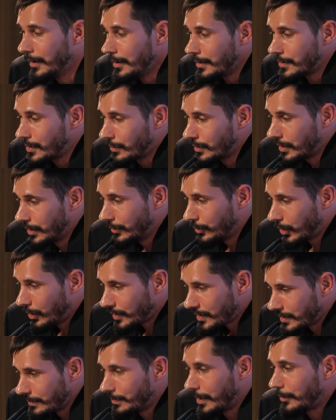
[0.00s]
So he
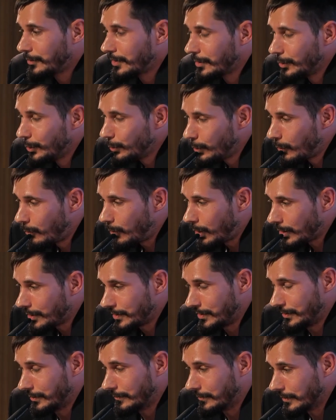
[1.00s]
talks about a new
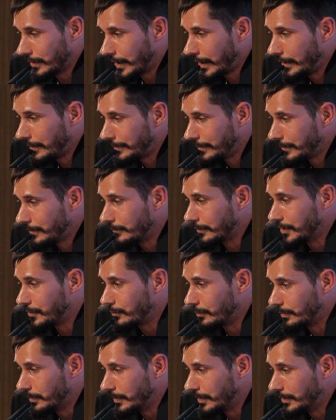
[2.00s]
quality of life
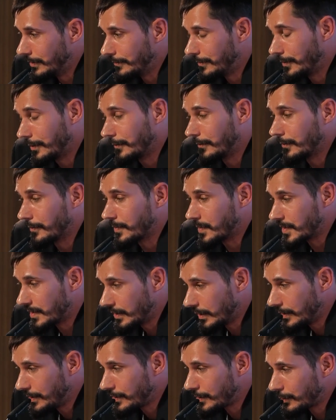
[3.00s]
which would be different from
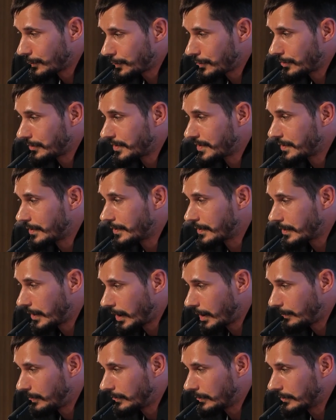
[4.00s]
state socialist and
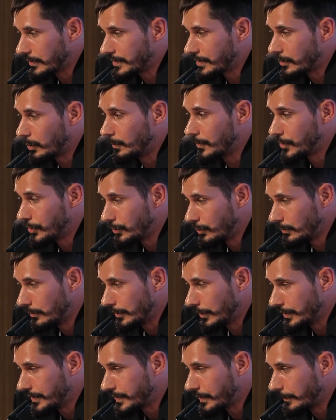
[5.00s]
capitalist
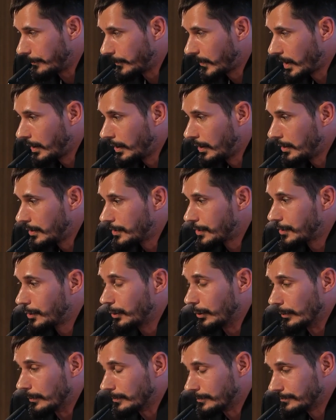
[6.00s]
consumerism.
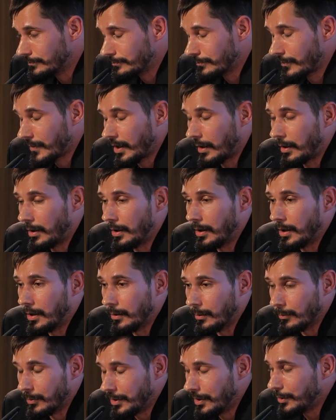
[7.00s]
So
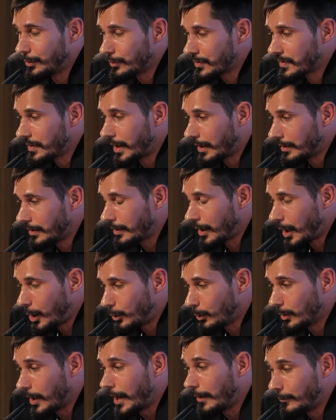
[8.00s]
we need to study
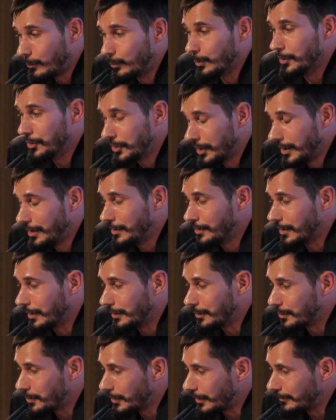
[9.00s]
how life would change
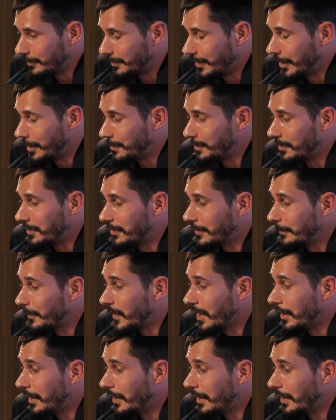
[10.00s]
under self-management.